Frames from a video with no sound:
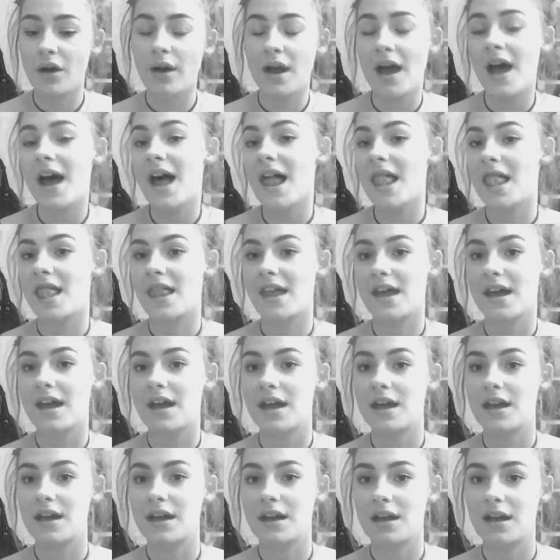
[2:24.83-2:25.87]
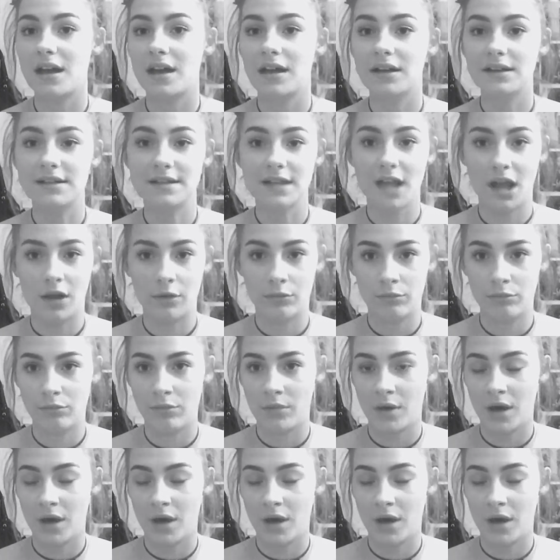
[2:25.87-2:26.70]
I lay down,